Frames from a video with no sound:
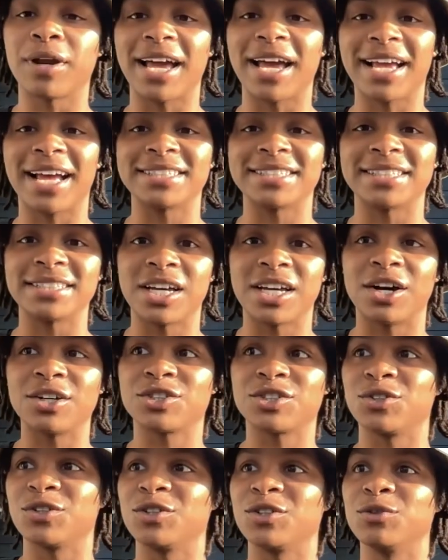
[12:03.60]
When I got to talk
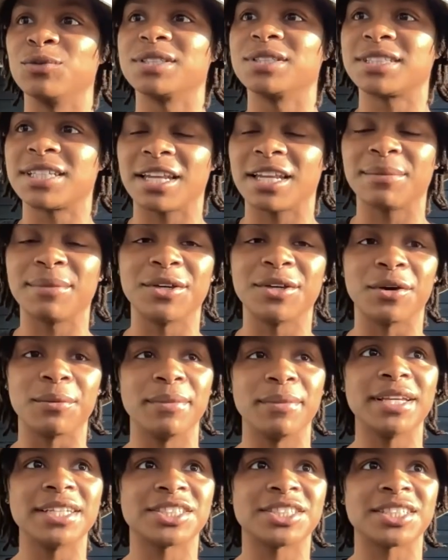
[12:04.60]
to you and you was telling me your
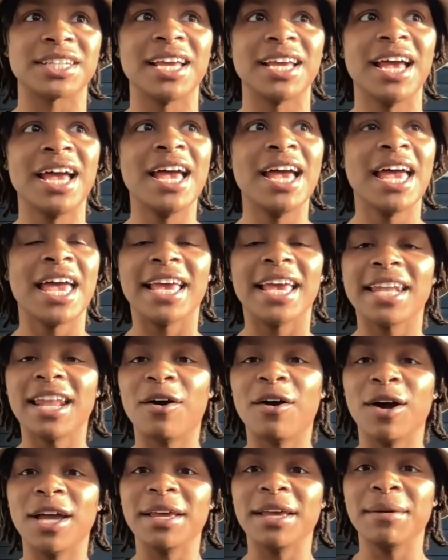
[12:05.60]
mission,
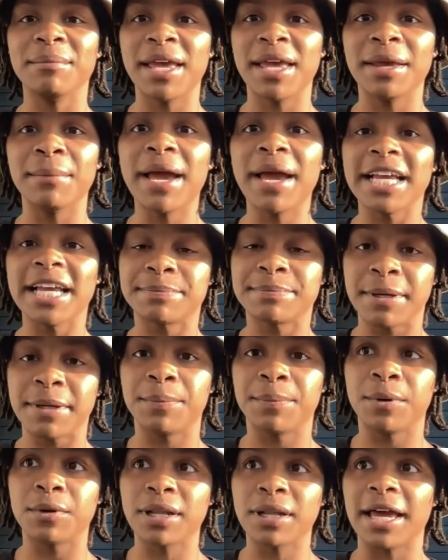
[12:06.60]
it makes
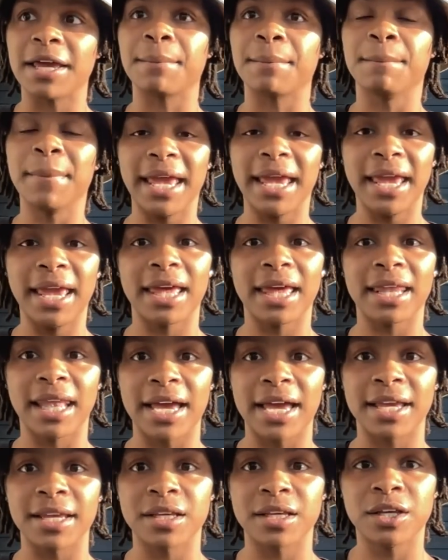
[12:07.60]
people like, man,
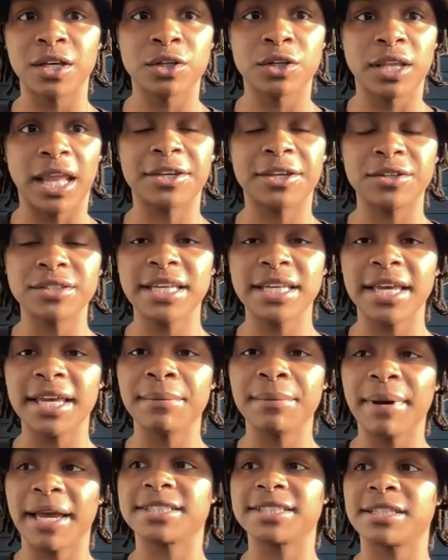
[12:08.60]
like you said,
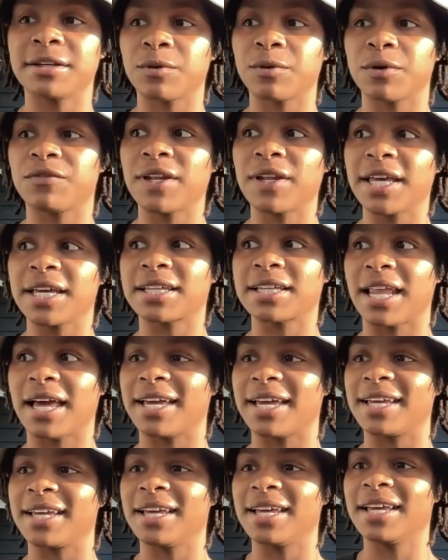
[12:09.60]
it makes them reflect
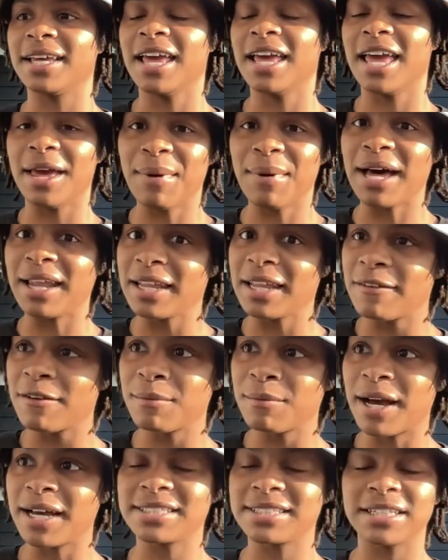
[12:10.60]
like, am I
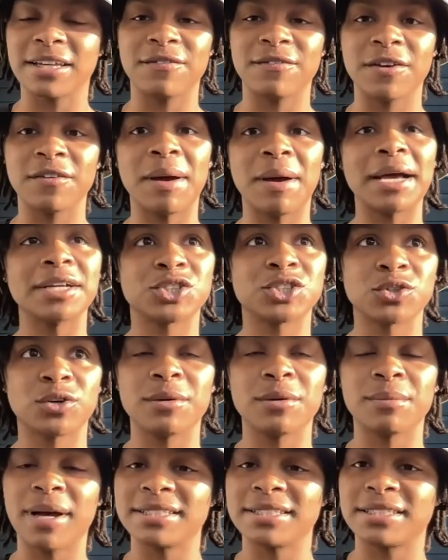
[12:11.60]
loving myself? Am I
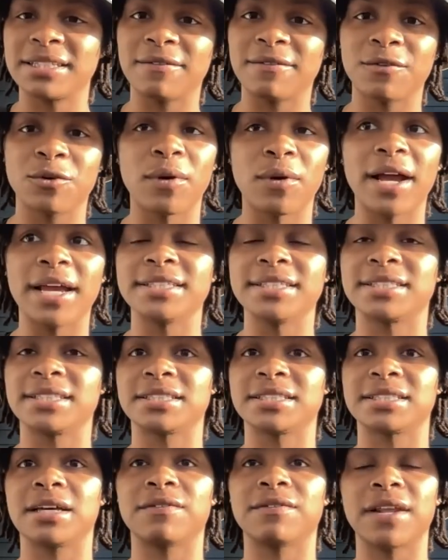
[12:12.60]
showing myself grace and
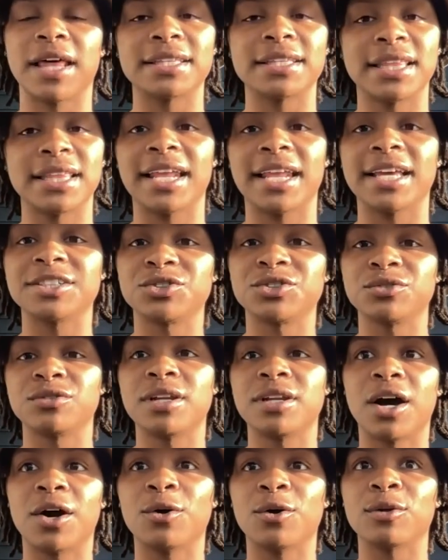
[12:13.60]
stuff like that? As you
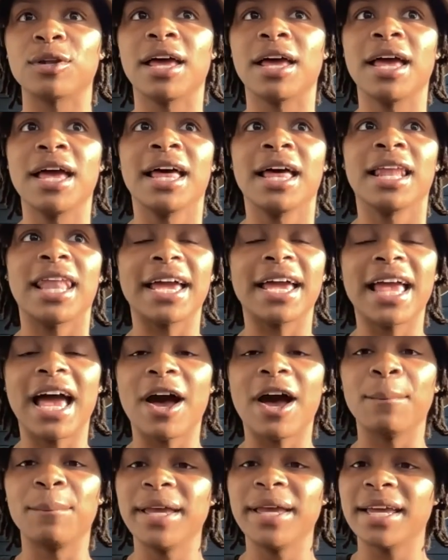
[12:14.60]
know, like
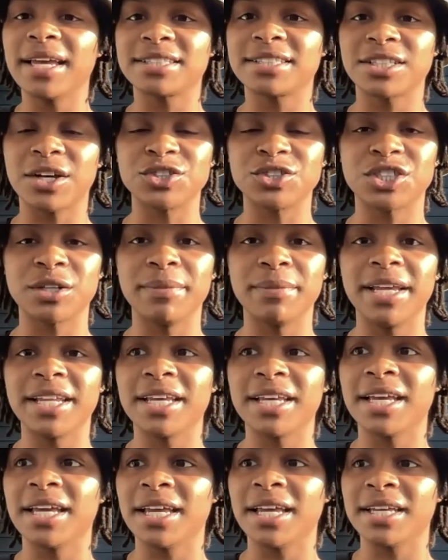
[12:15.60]
how big social
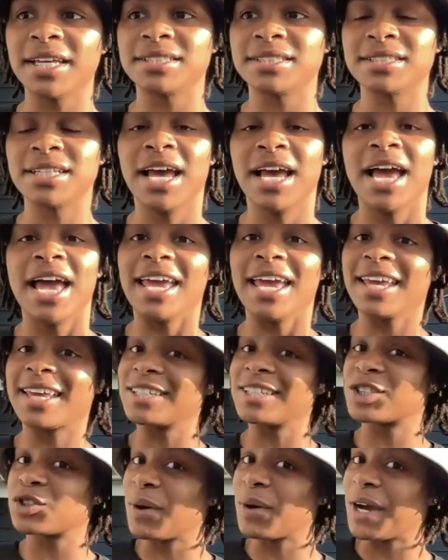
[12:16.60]
media is, it
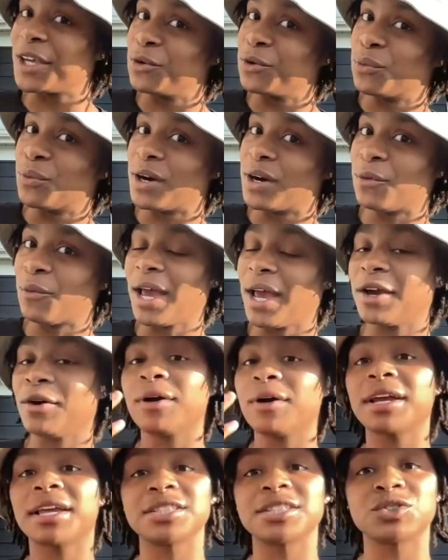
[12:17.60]
can sway you one way
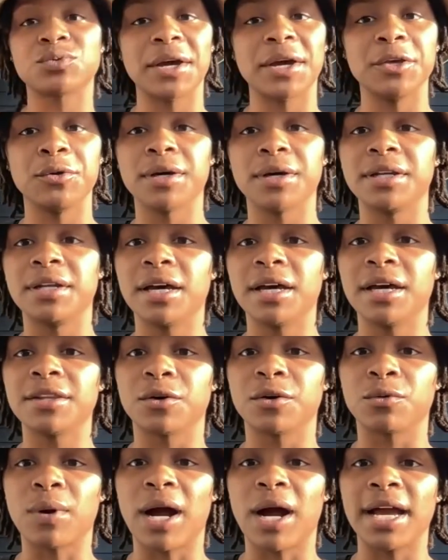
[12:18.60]
or it can sway you
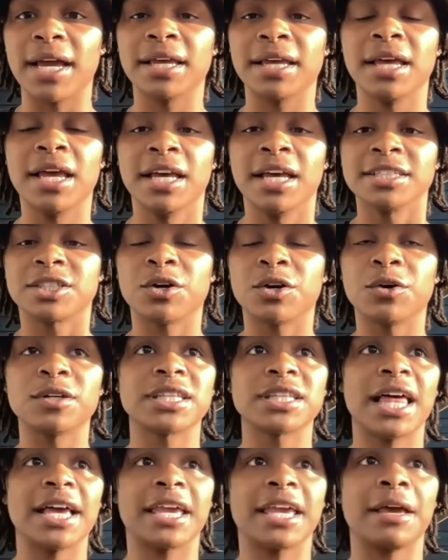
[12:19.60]
another, right? So
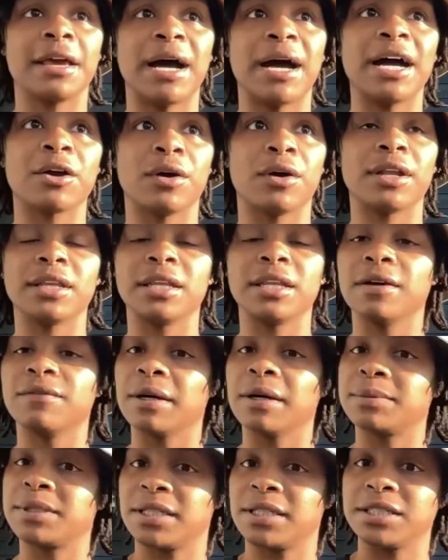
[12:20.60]
it's like, am I going to live
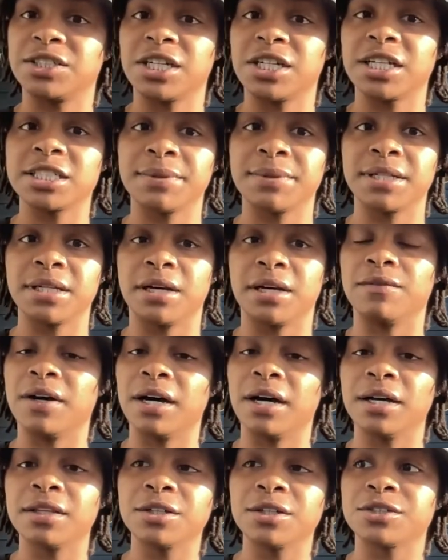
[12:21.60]
up to the judgment of
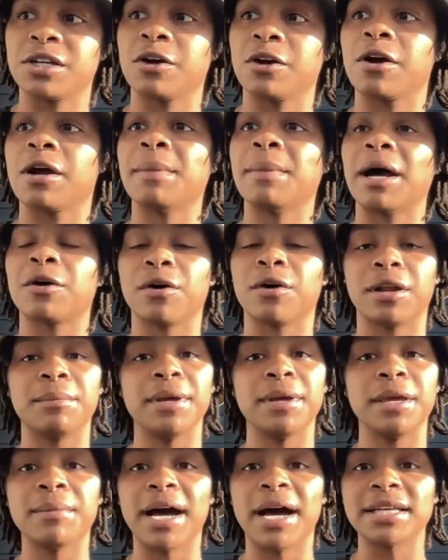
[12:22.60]
others or am I going to
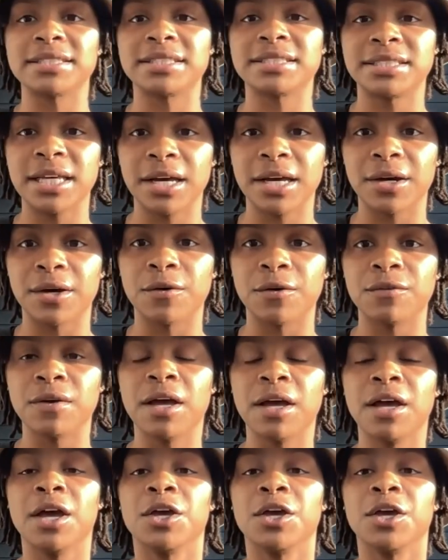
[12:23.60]
be myself,